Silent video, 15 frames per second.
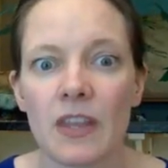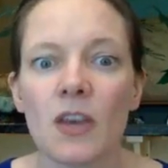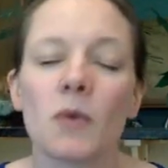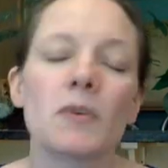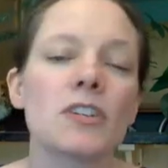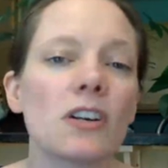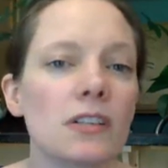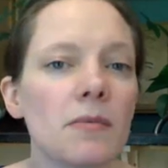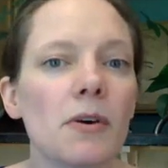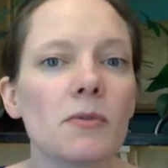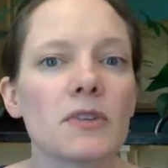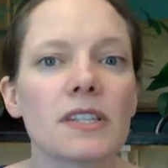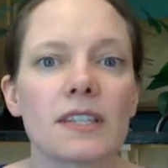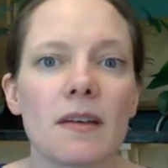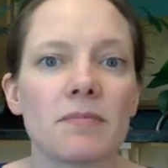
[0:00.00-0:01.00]
we talked about
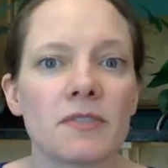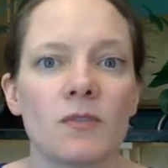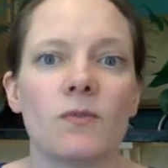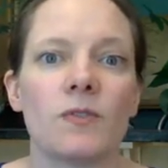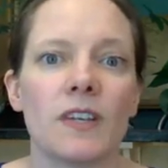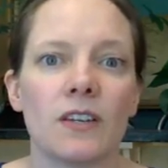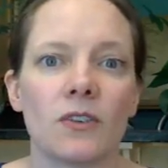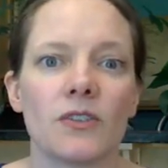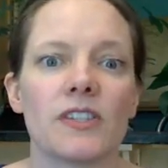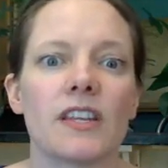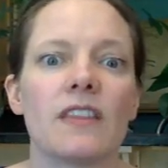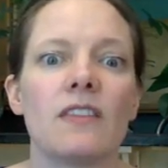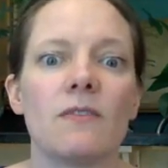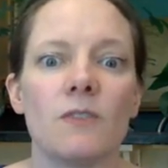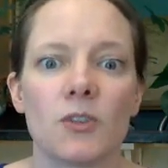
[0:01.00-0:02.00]
receptive fields
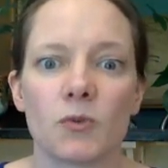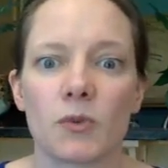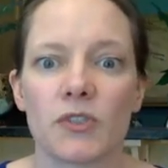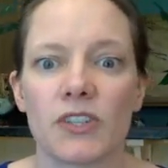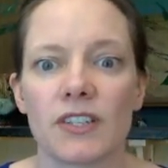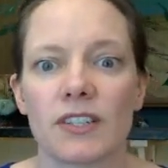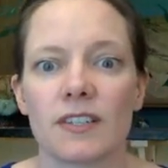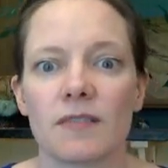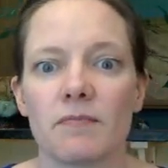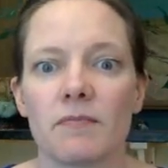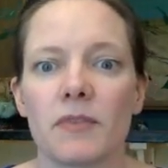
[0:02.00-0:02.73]
in the visual system,